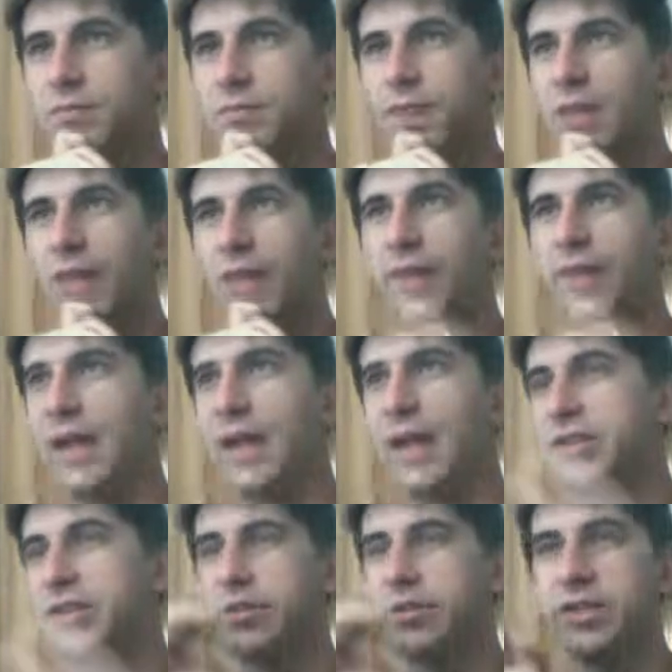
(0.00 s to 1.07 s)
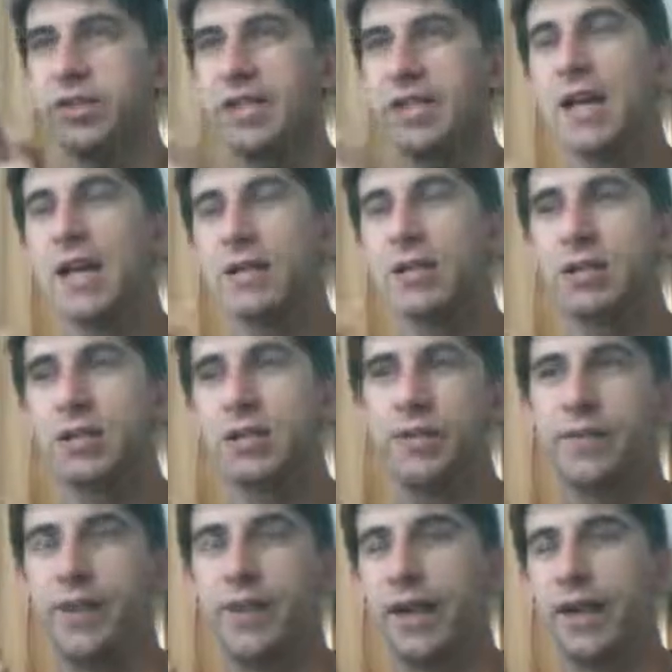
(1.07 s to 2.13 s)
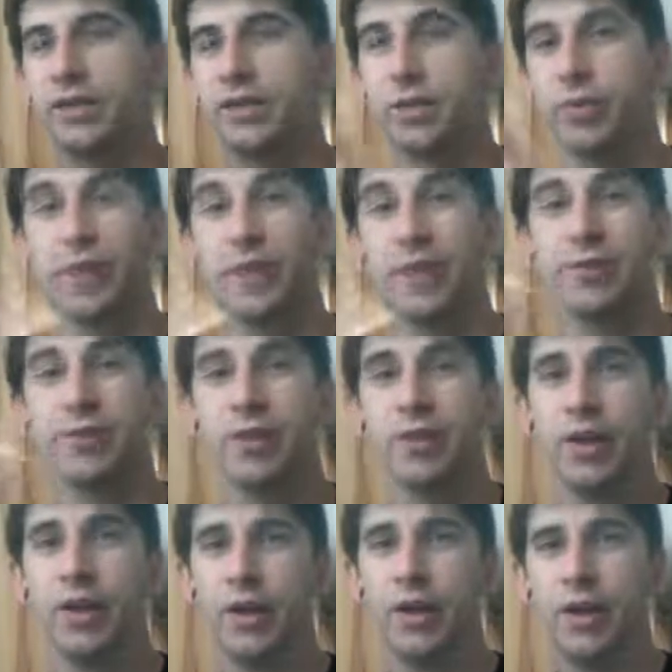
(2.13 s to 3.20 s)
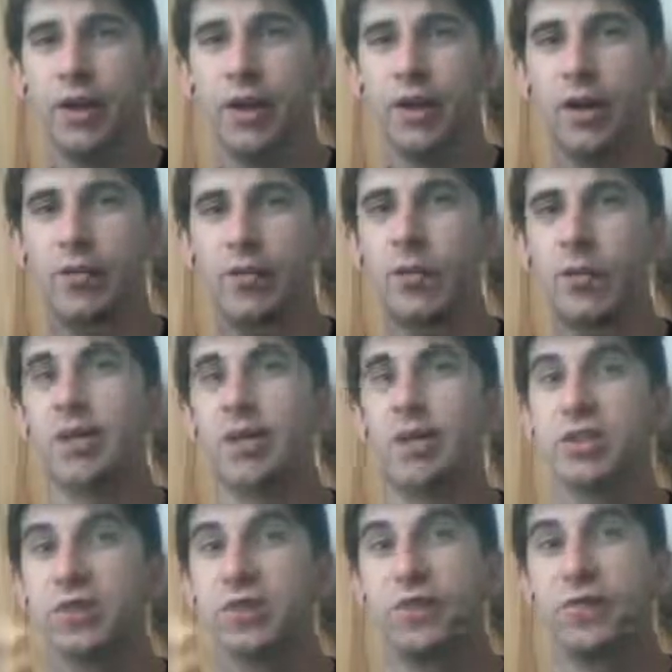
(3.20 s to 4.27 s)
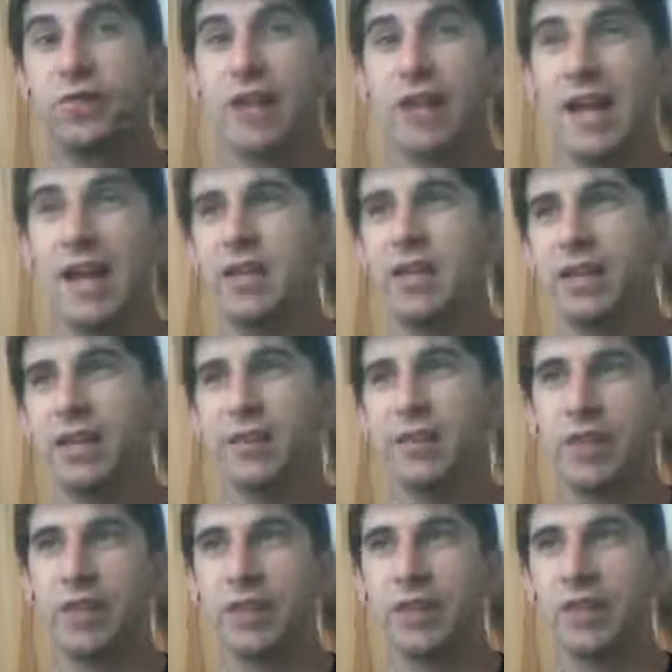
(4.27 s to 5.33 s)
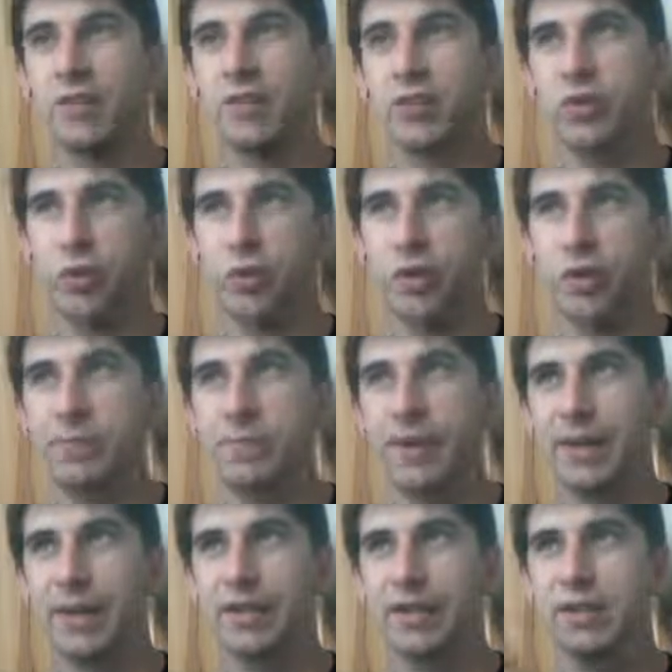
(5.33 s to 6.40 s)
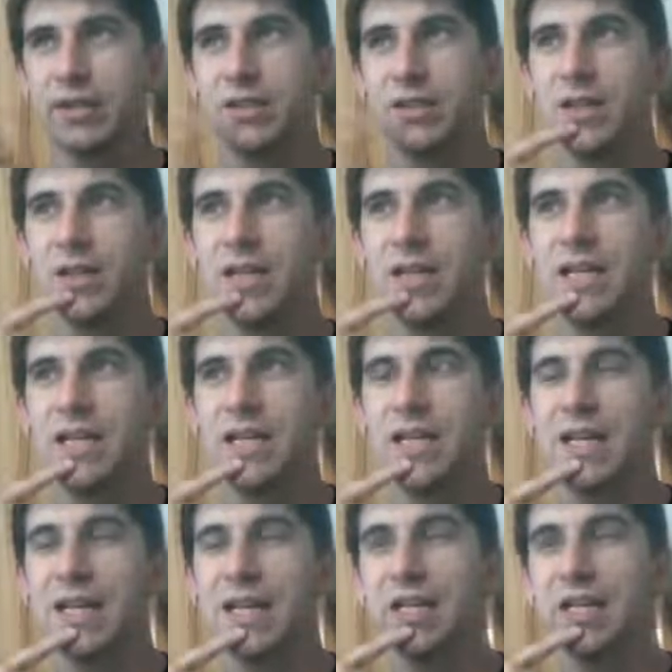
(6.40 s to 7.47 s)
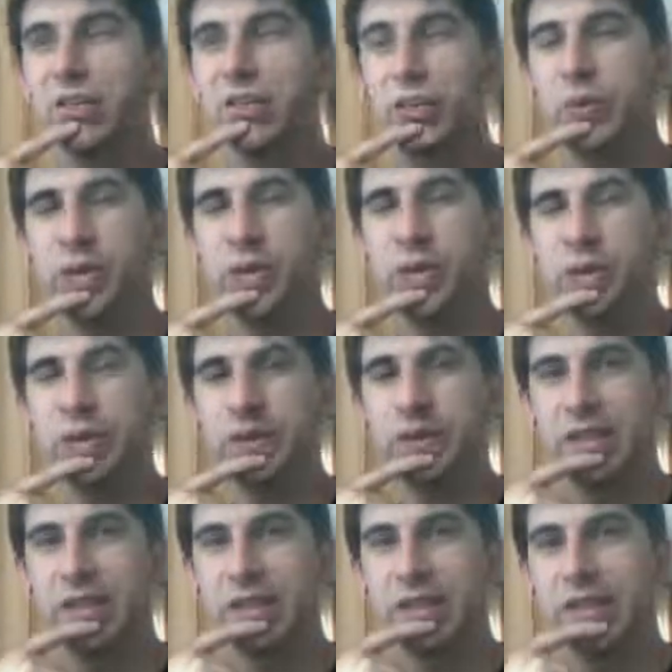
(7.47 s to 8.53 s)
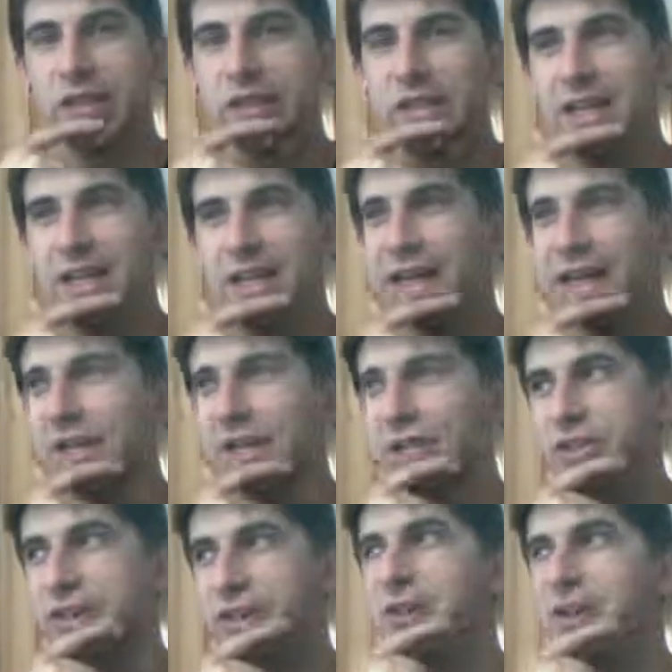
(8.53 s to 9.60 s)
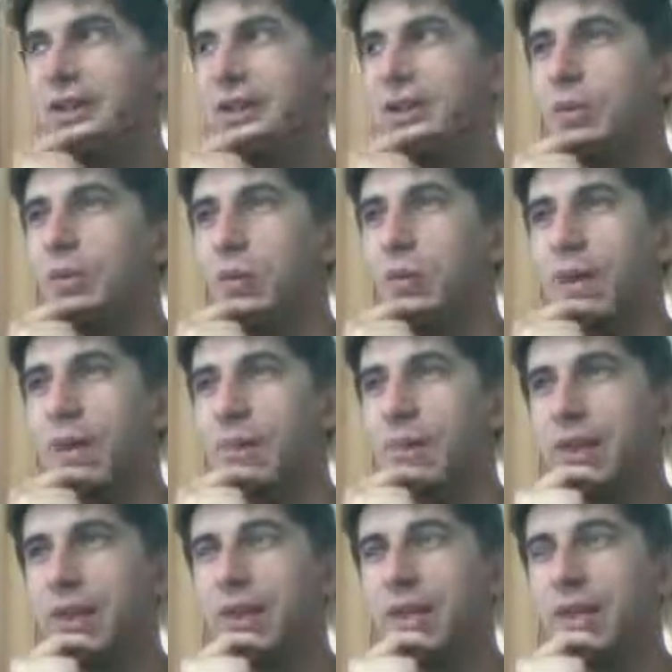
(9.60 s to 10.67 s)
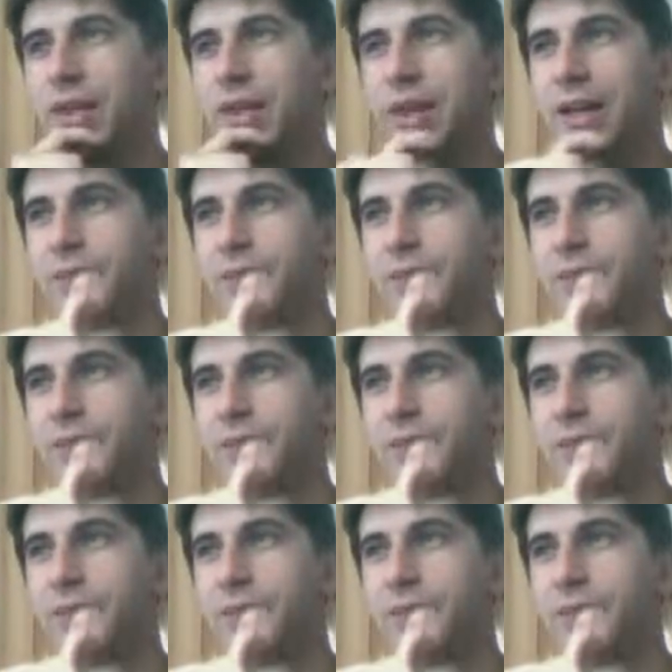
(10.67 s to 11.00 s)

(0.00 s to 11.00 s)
if it has certain stats, if it has whatever, we can still fit anything of the inventory base into each of these slots. And actually, what I'm thinking, and I'm